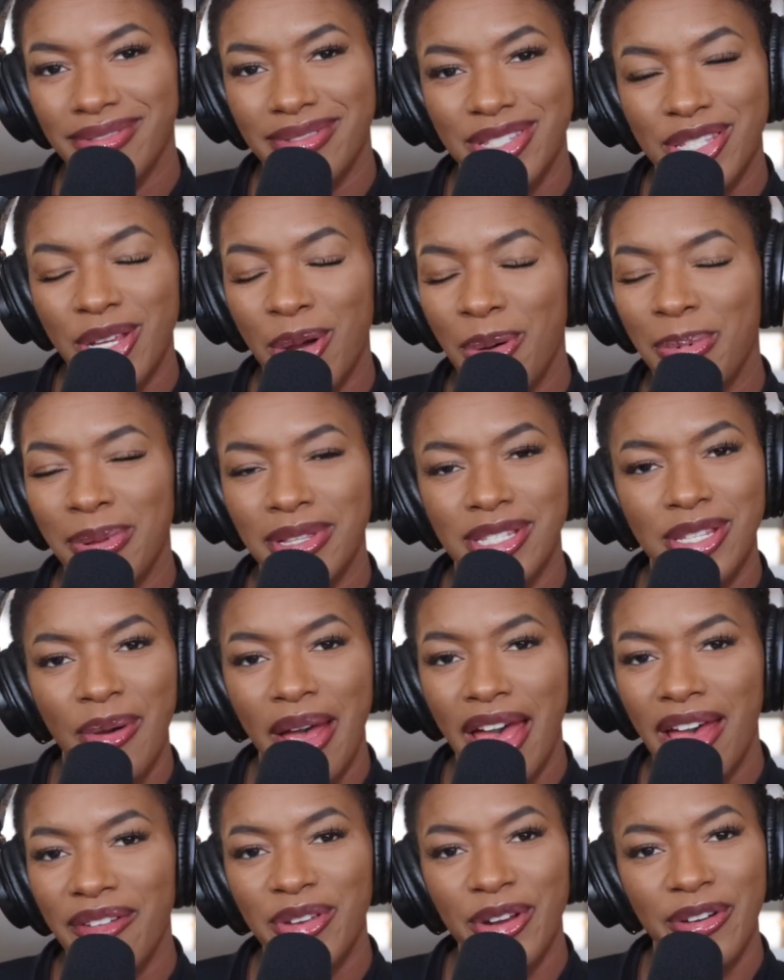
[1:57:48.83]
So
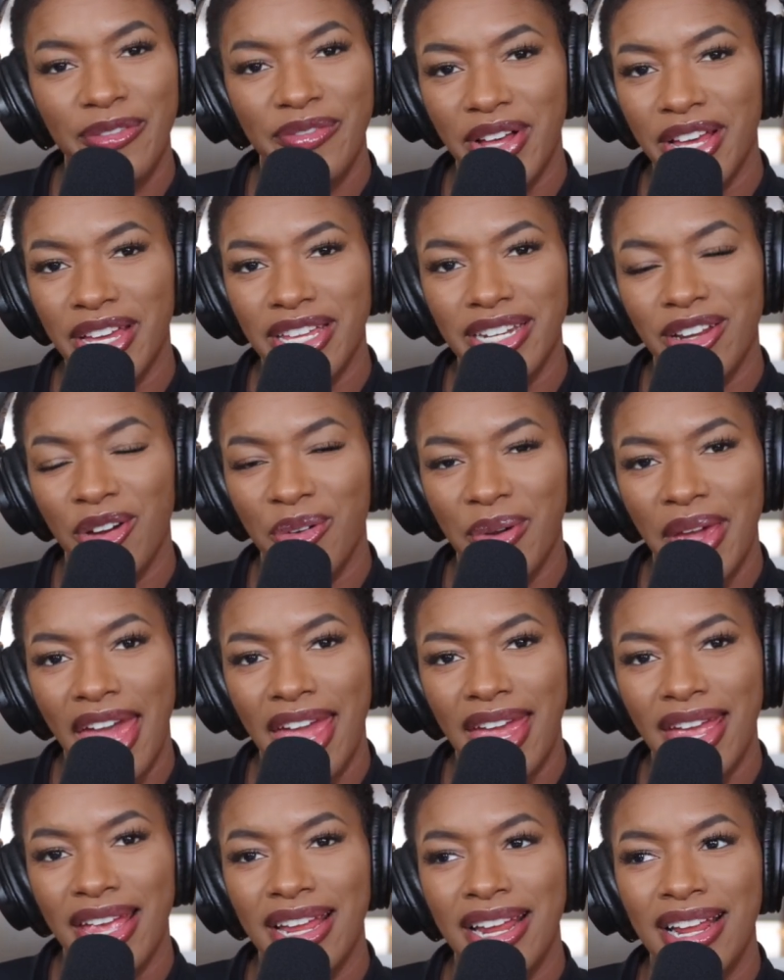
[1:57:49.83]
have your fun.
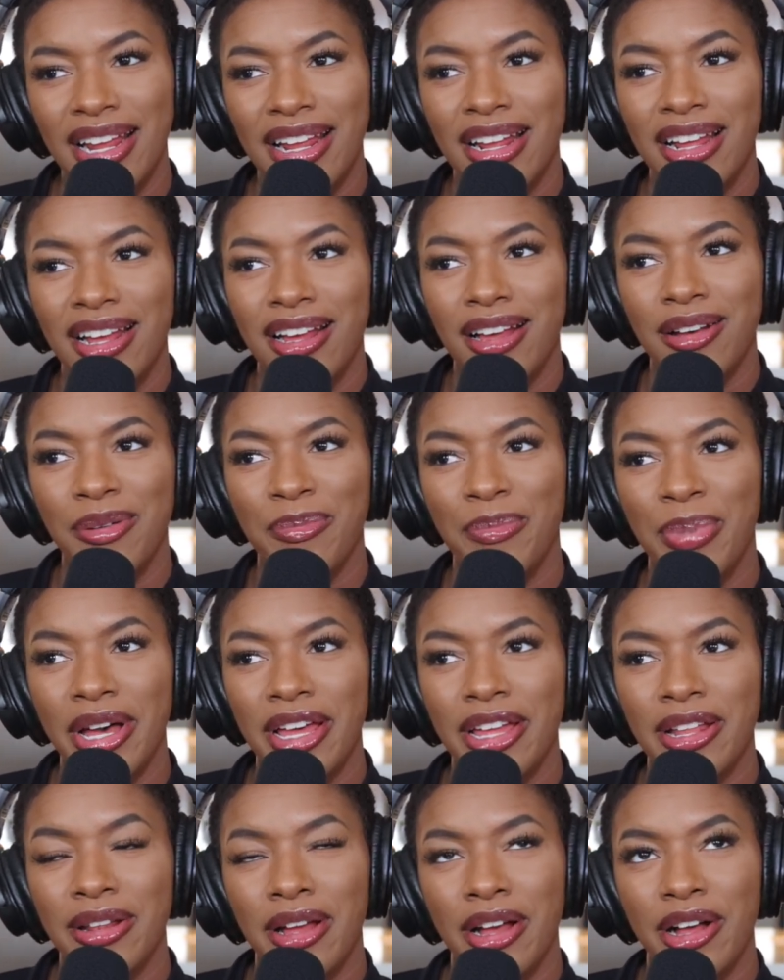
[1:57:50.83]
Okay.
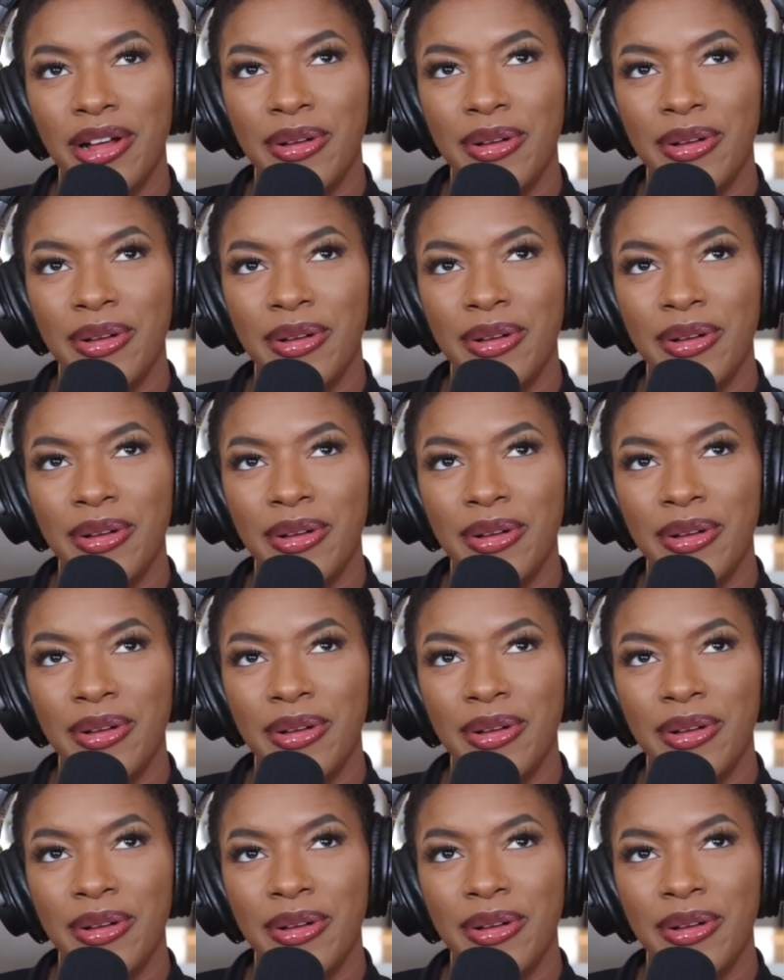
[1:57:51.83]
But,